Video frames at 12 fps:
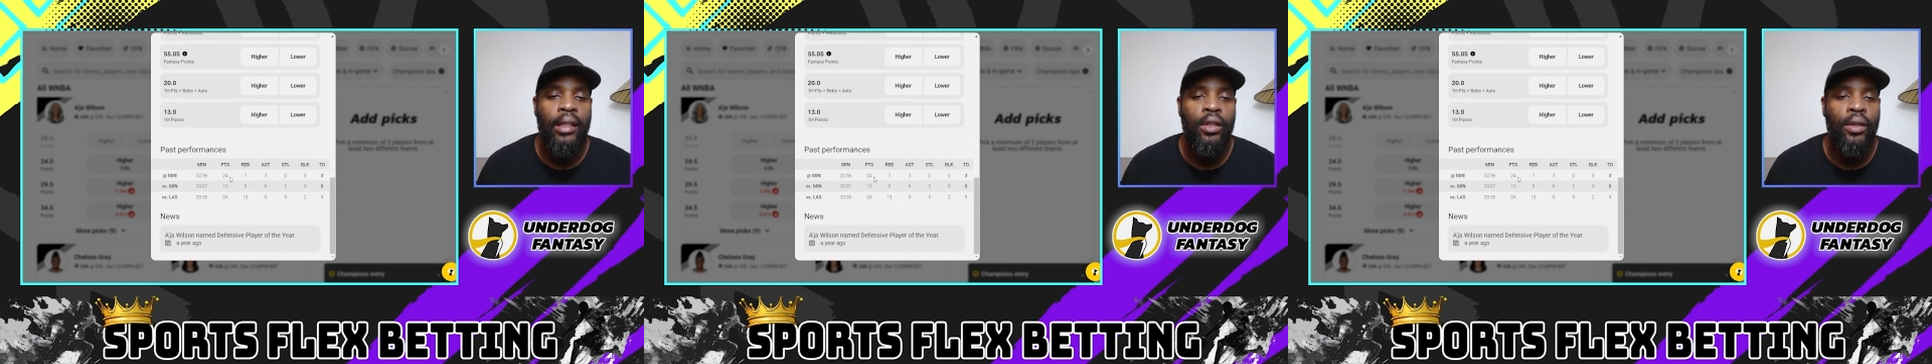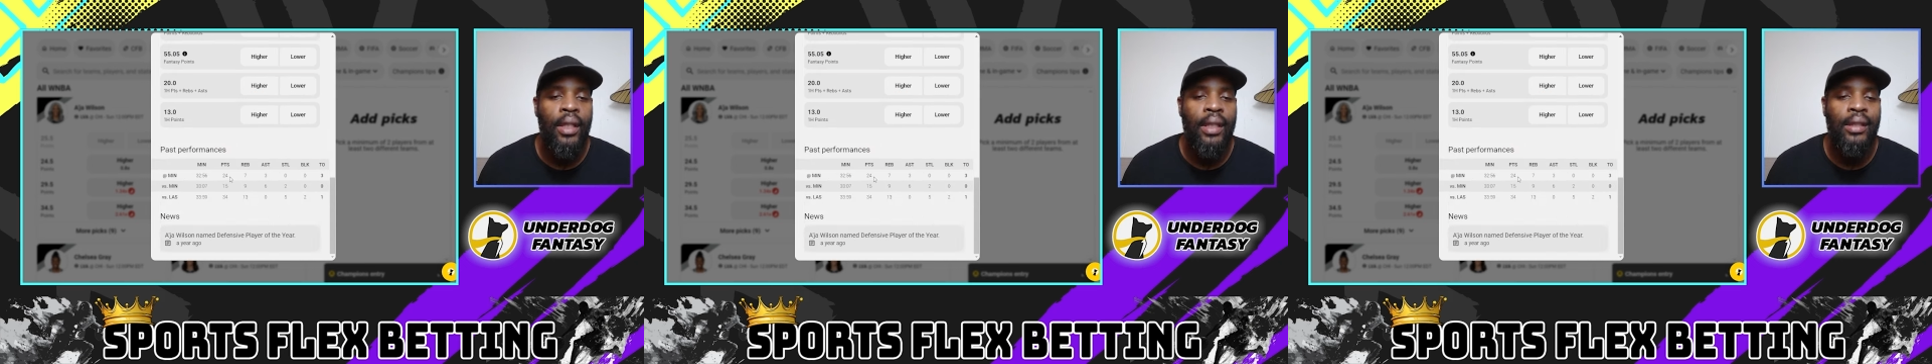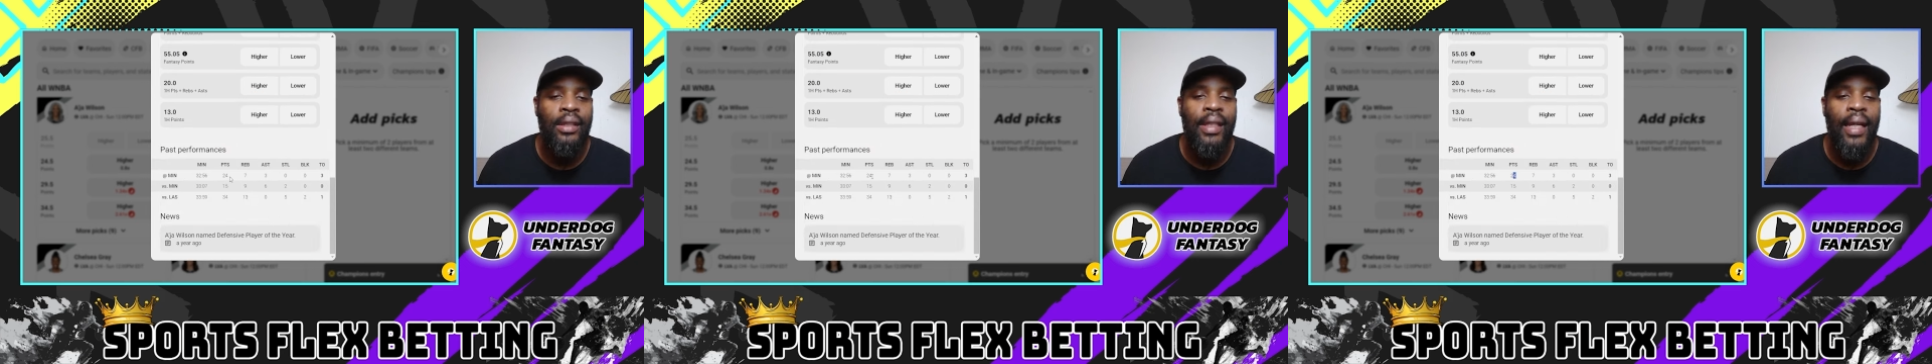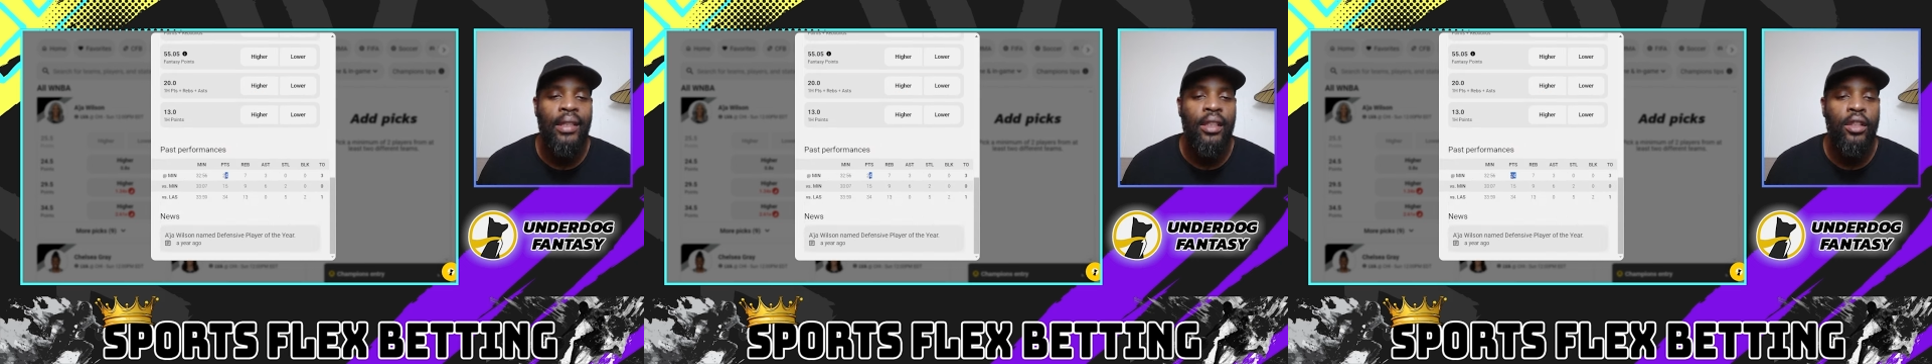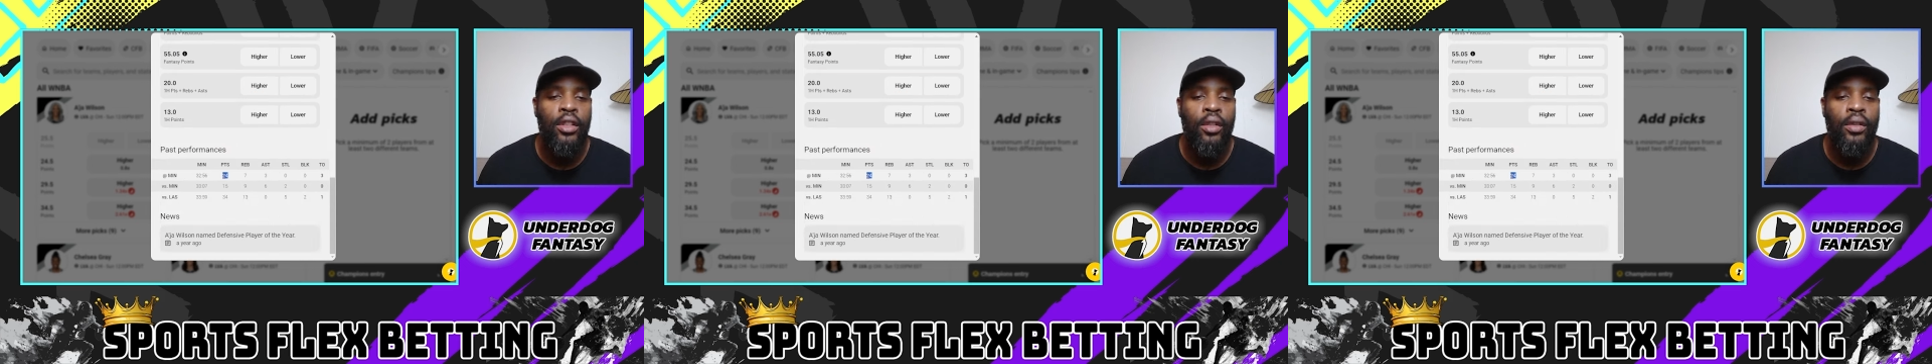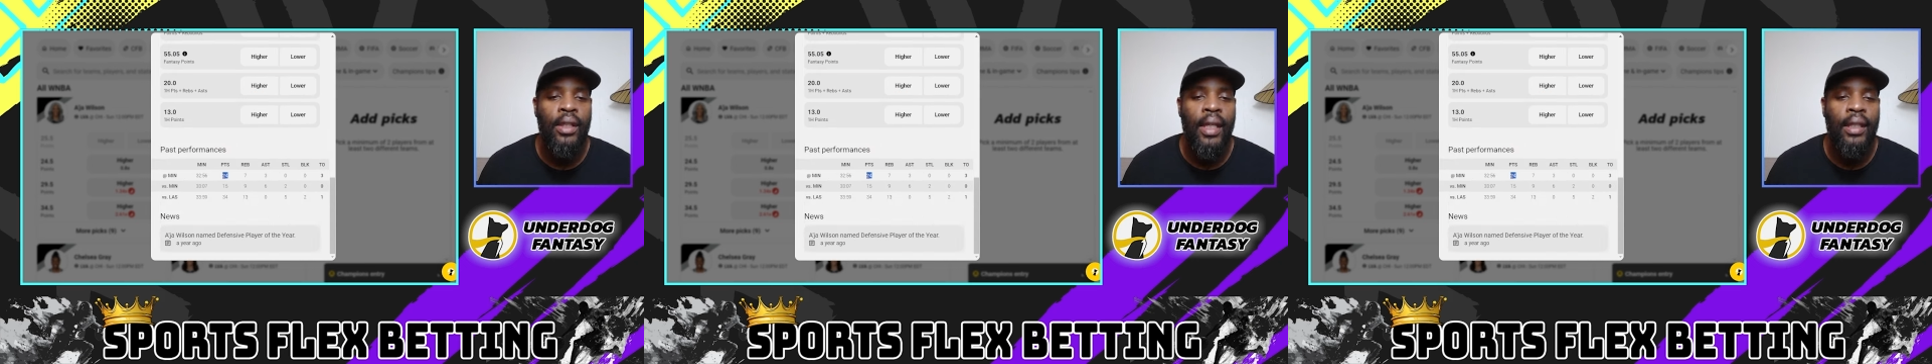So, now the stats, it
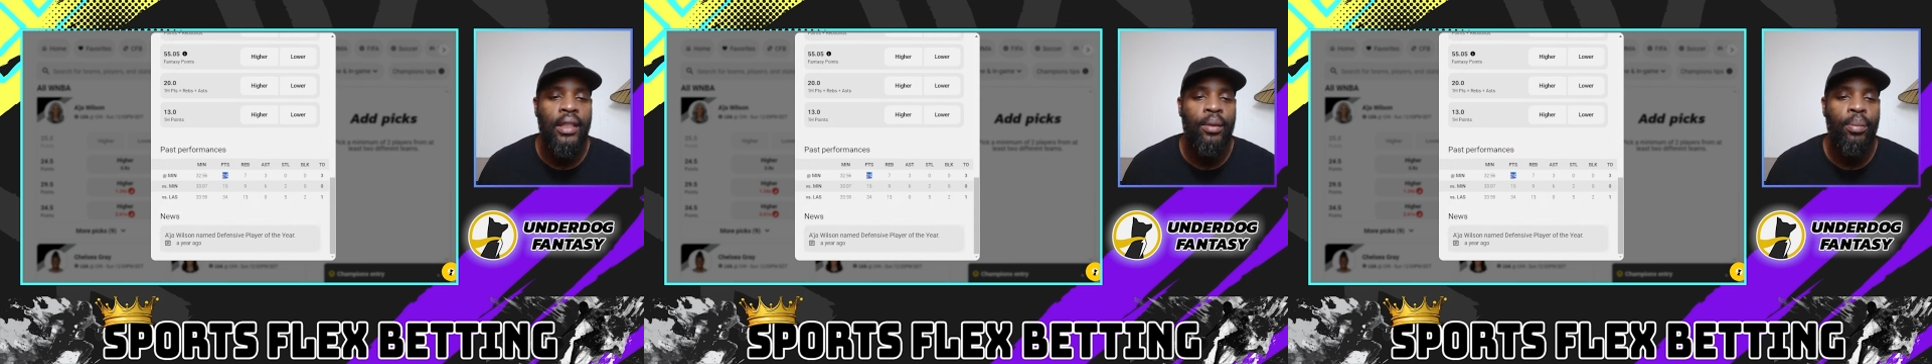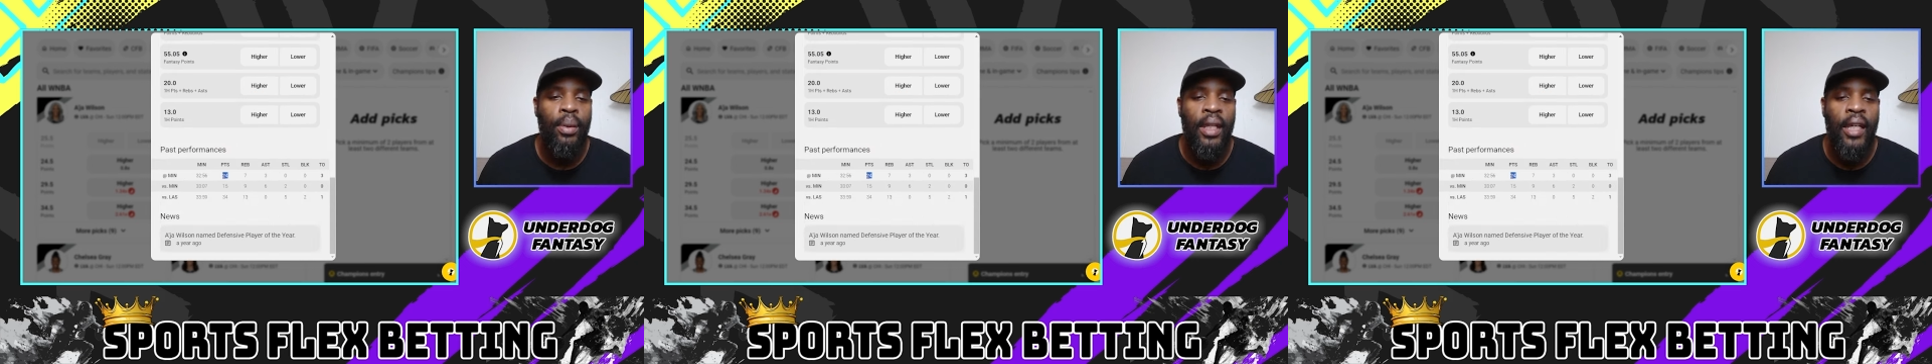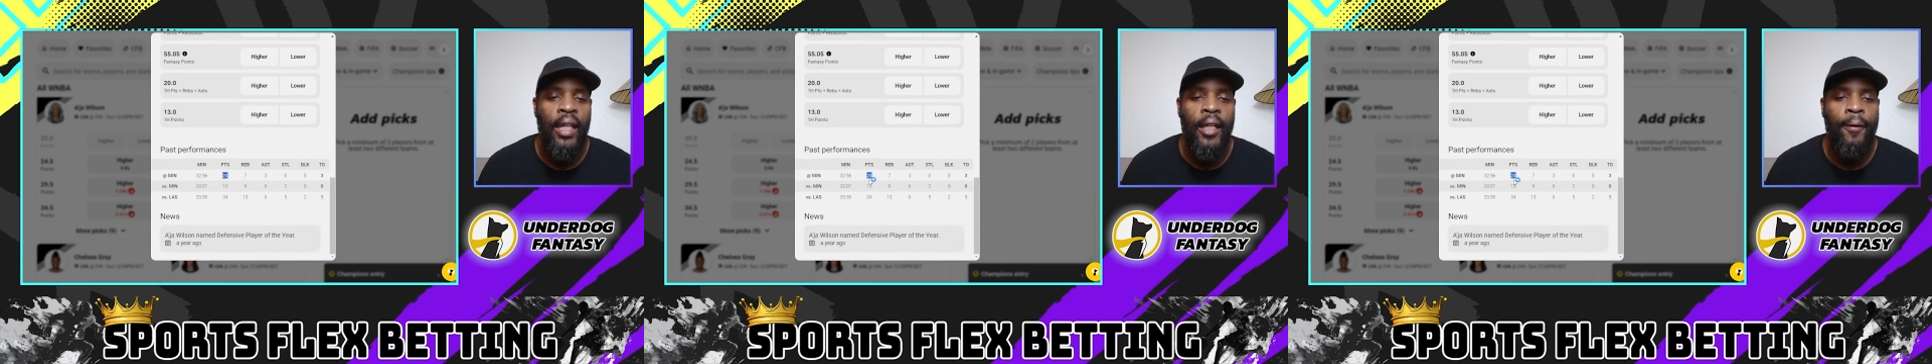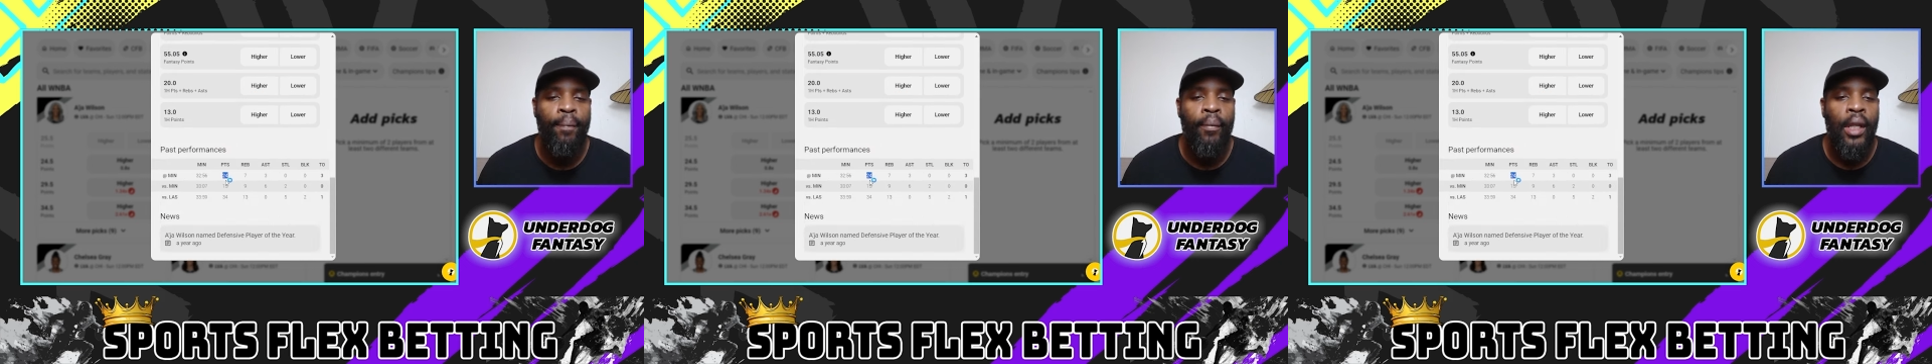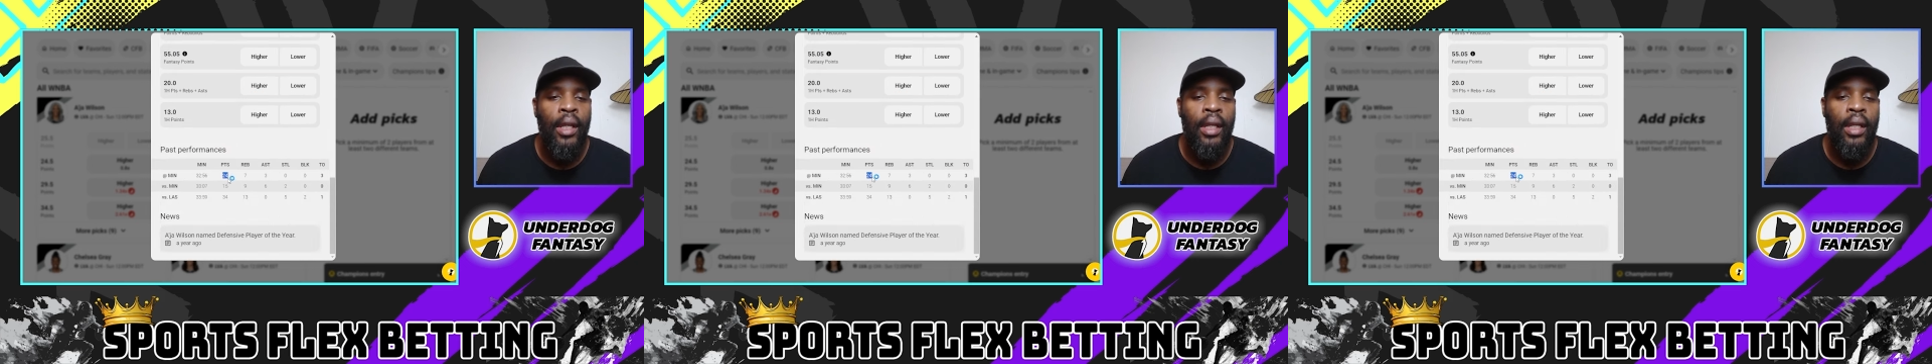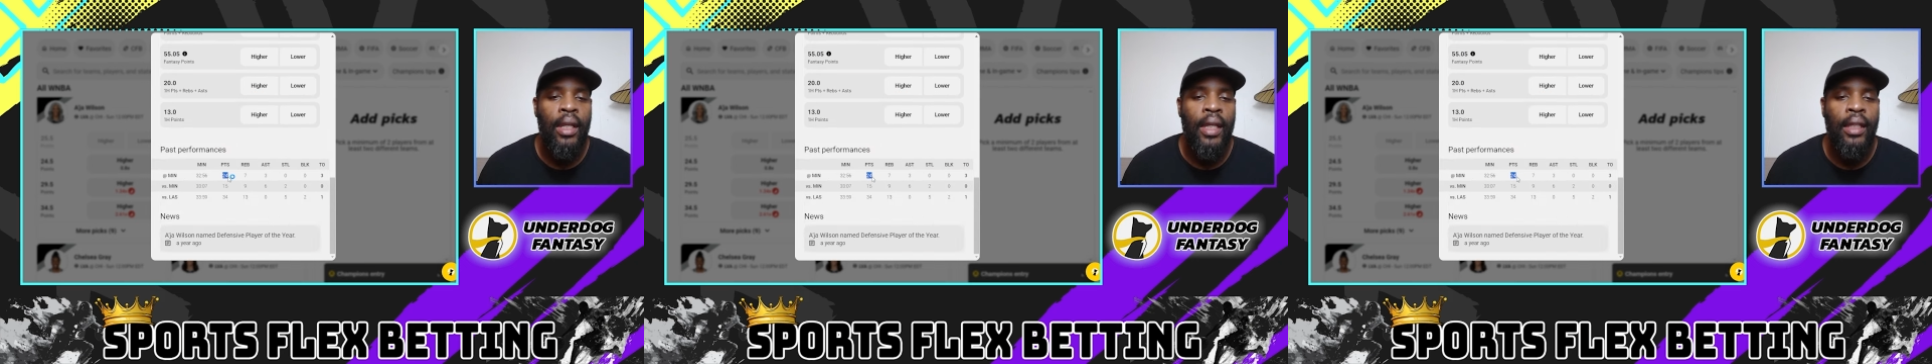shows that she played
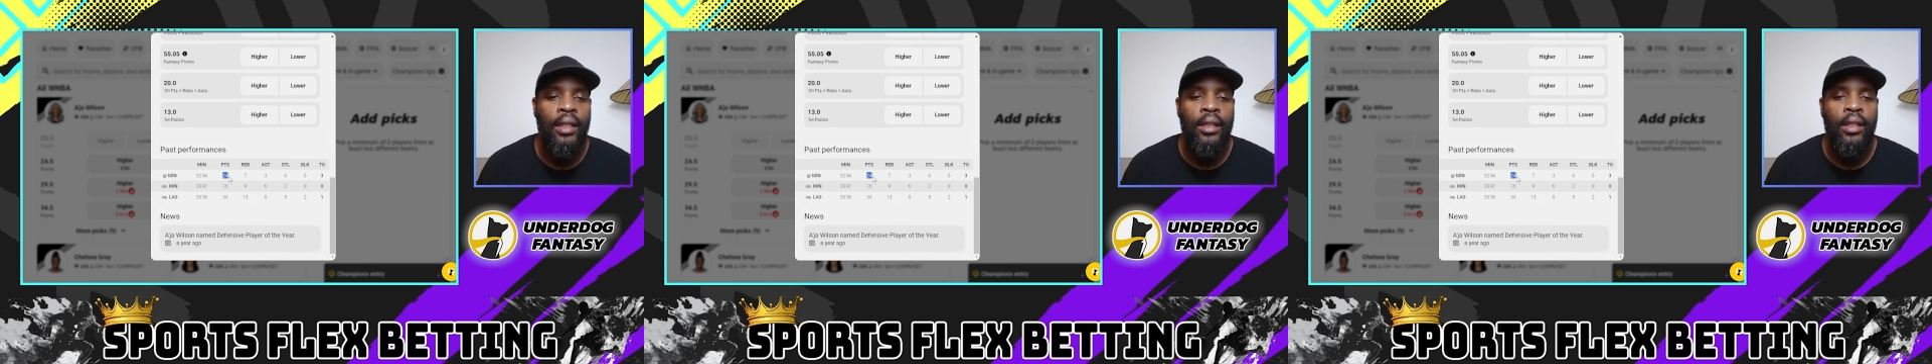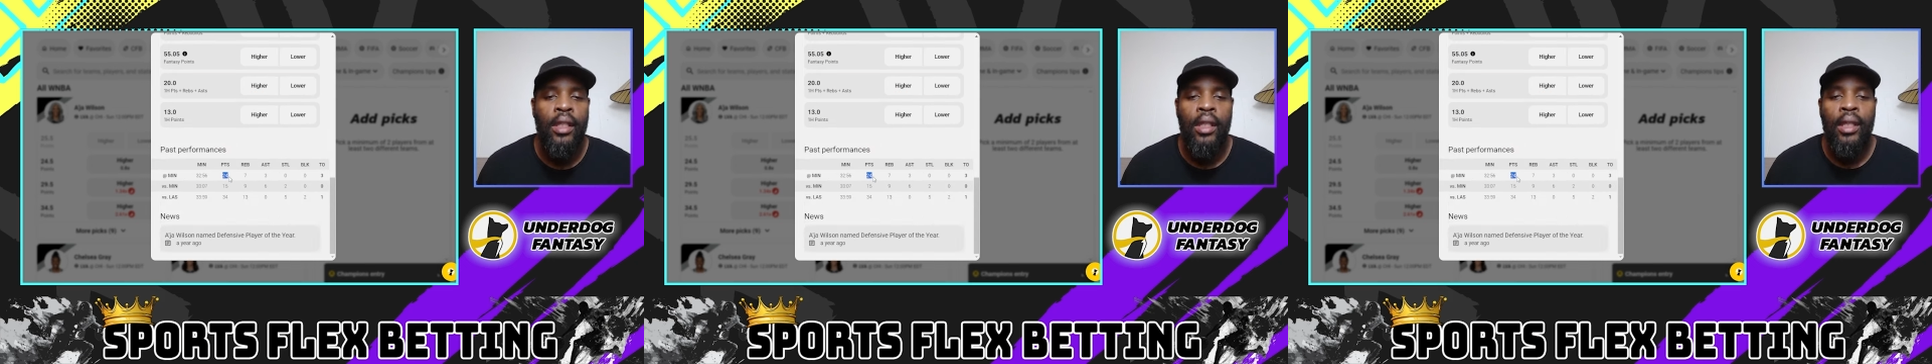Lynx.